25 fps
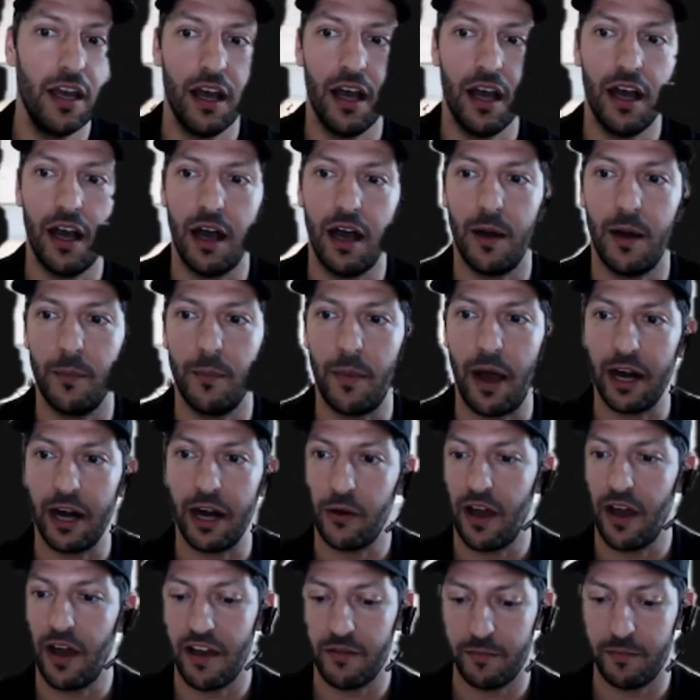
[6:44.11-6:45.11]
Um, I
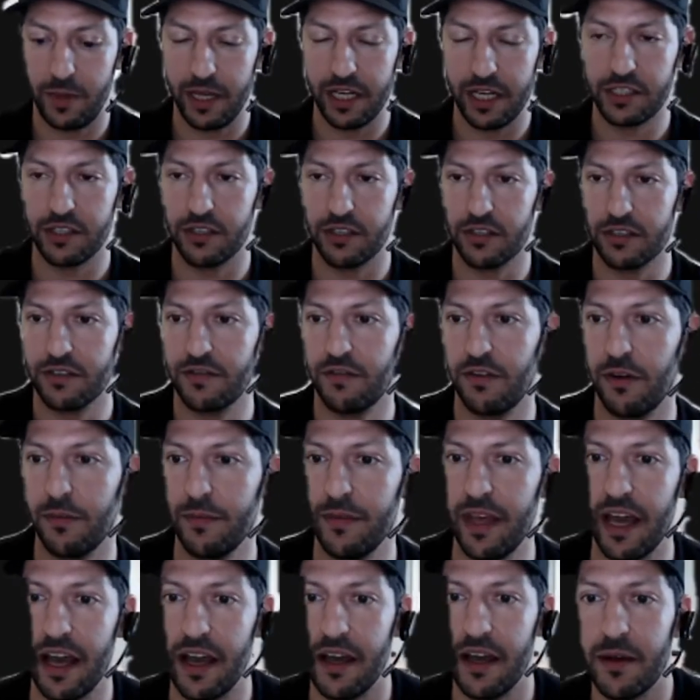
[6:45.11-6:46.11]
don't have pictures from
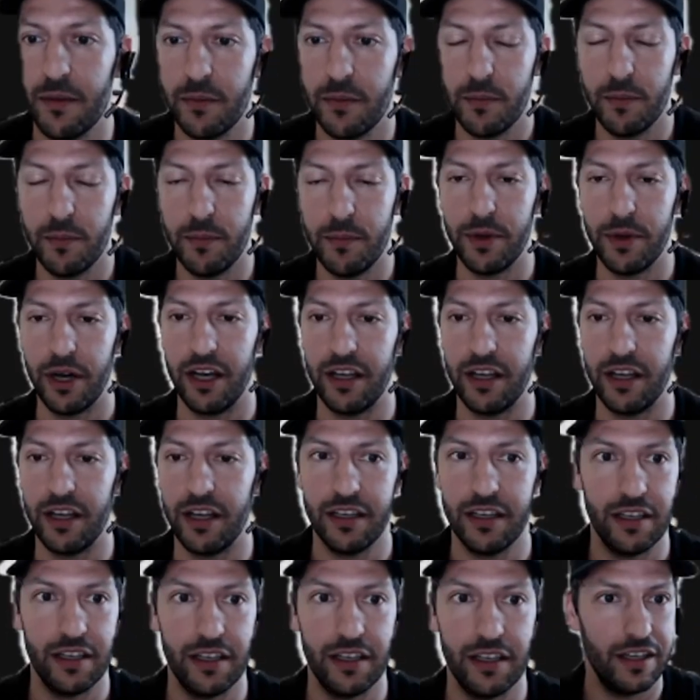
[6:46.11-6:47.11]
that, but
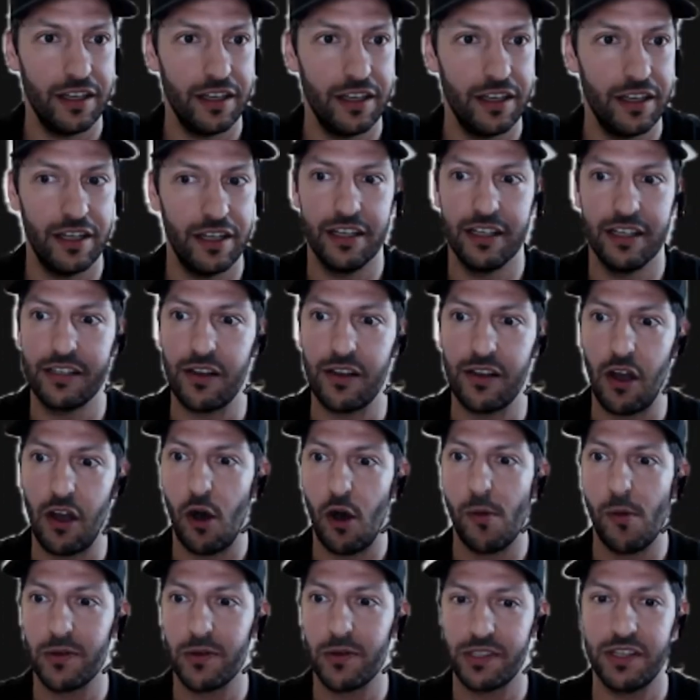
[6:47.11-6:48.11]
it is
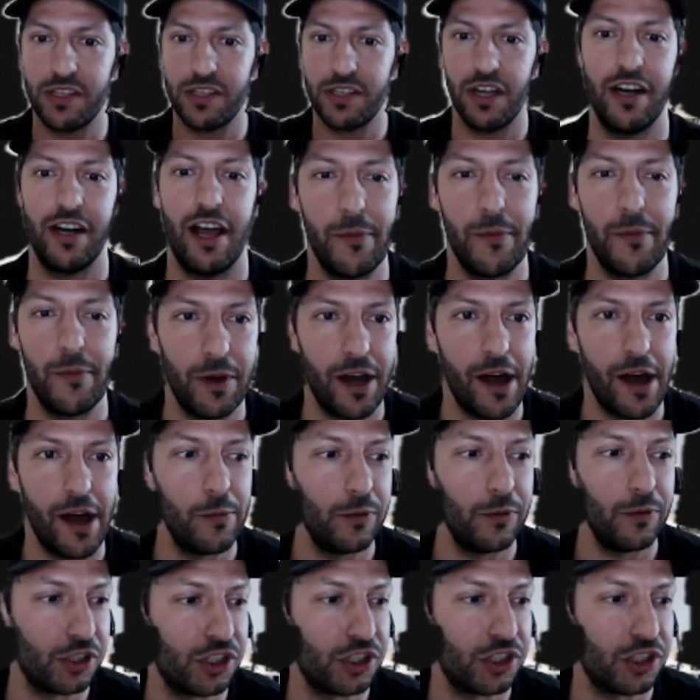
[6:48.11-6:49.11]
almost done. I, I
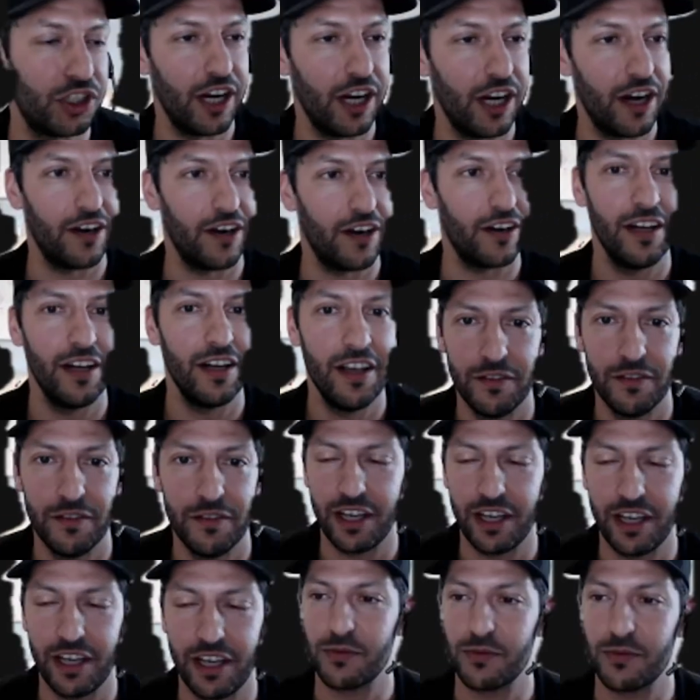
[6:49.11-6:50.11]
will share.
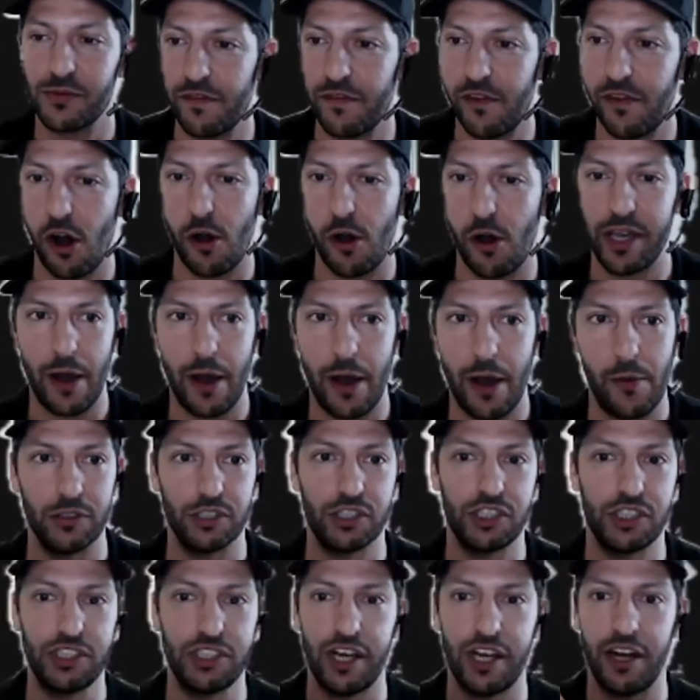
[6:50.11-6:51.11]
You guys want to follow me? I
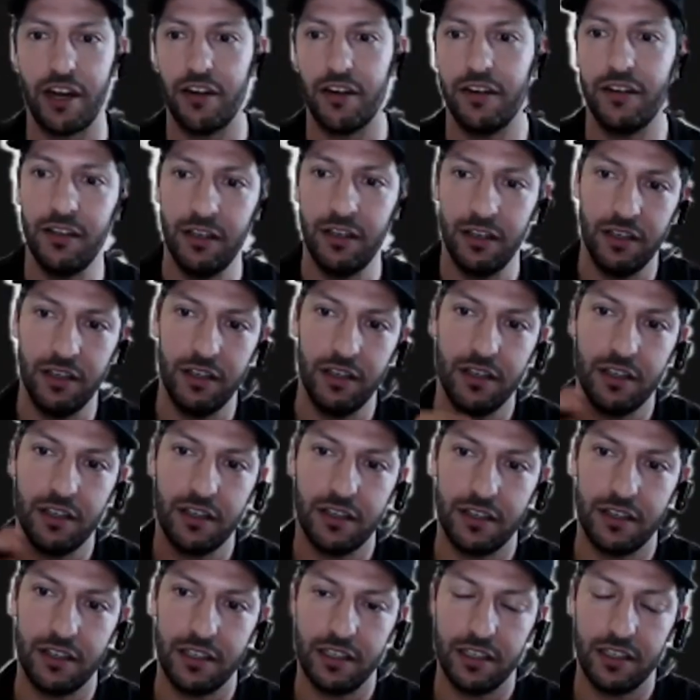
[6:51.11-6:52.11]
will share
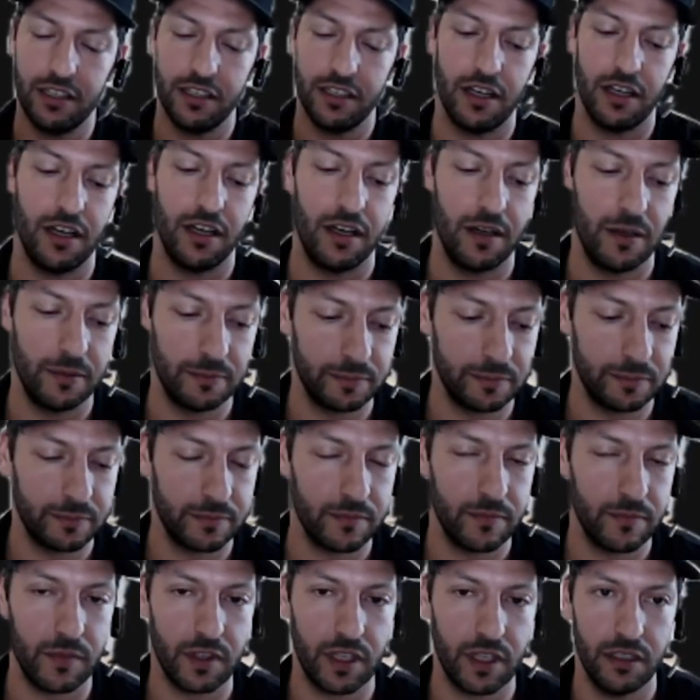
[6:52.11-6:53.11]
the um,
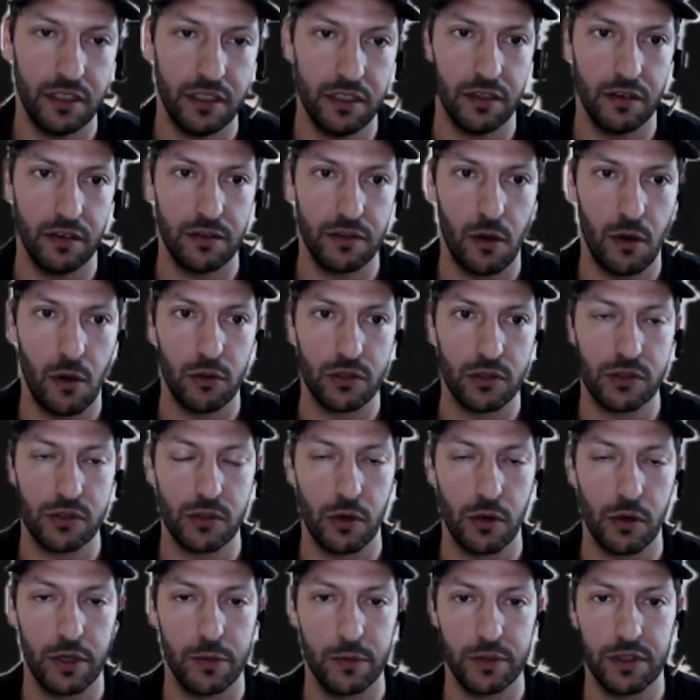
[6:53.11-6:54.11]
you know the whole
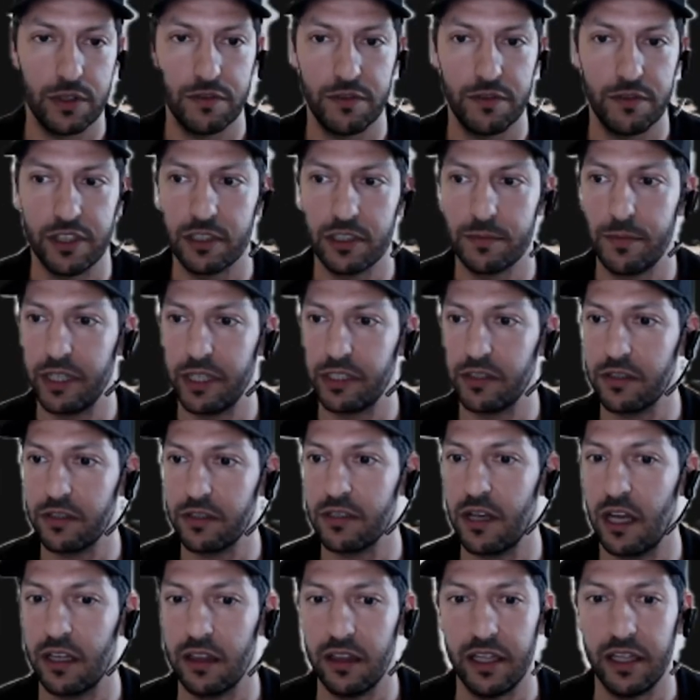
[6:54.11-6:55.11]
story with the finished
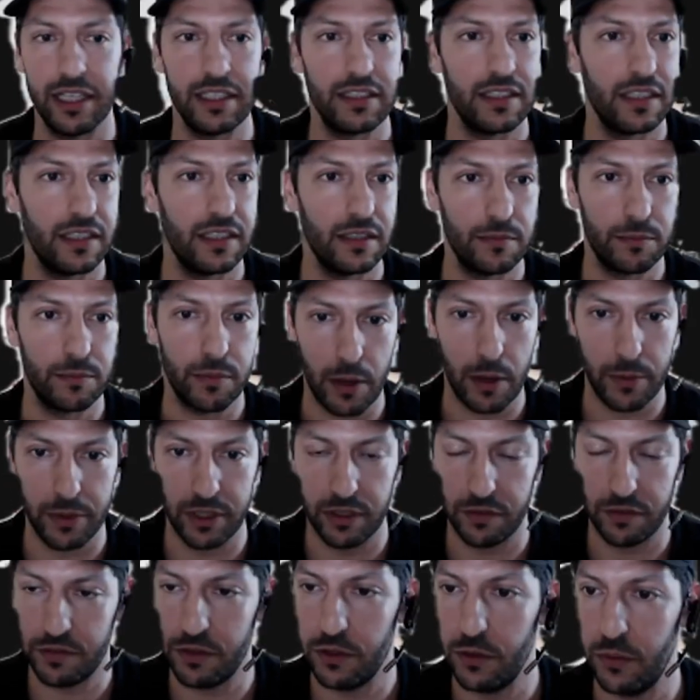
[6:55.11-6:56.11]
pictures on LinkedIn probably in
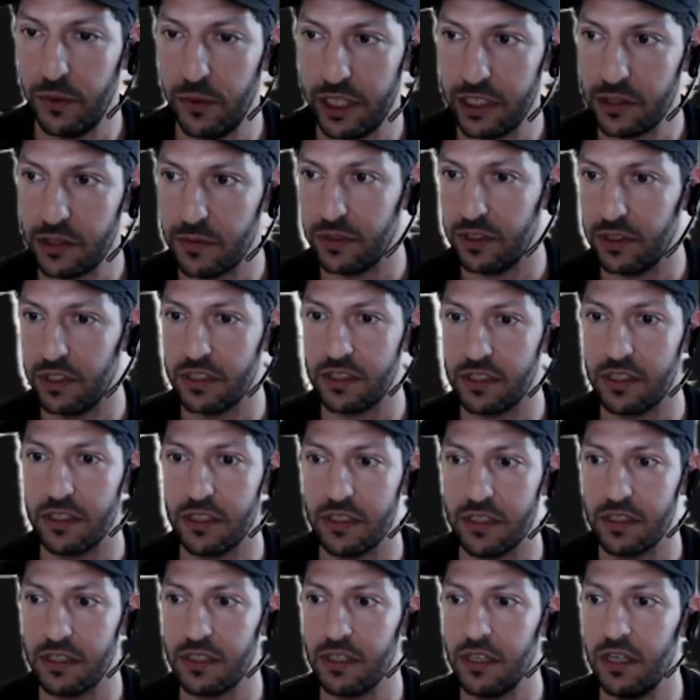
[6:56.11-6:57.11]
a few weeks when this
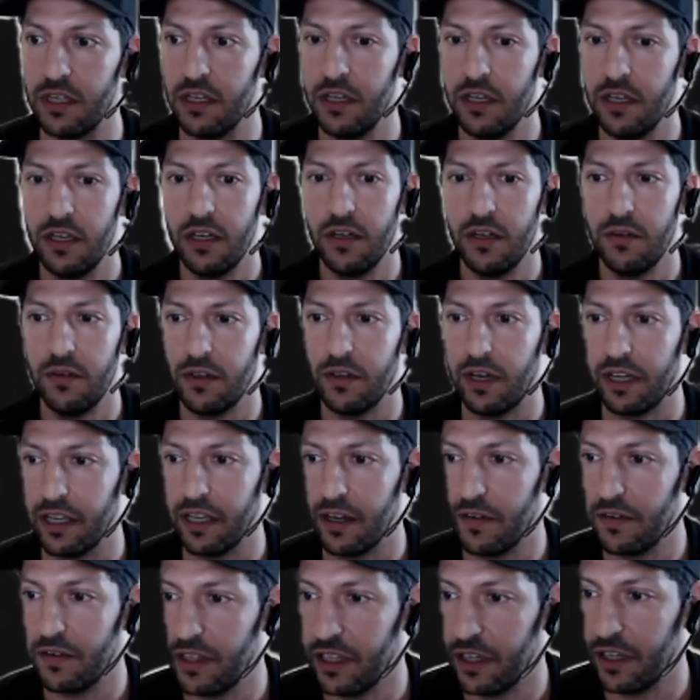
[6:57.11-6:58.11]
is when I get
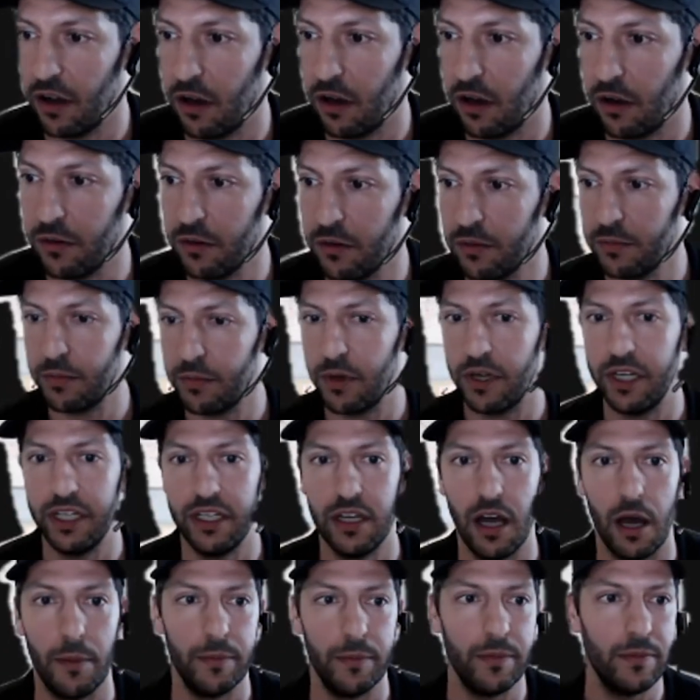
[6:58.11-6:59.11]
everything all
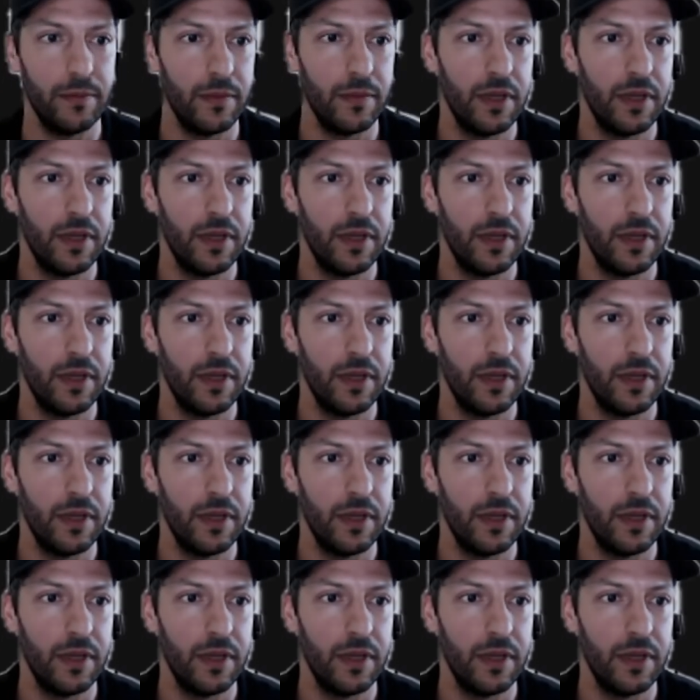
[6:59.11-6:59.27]
prettied up.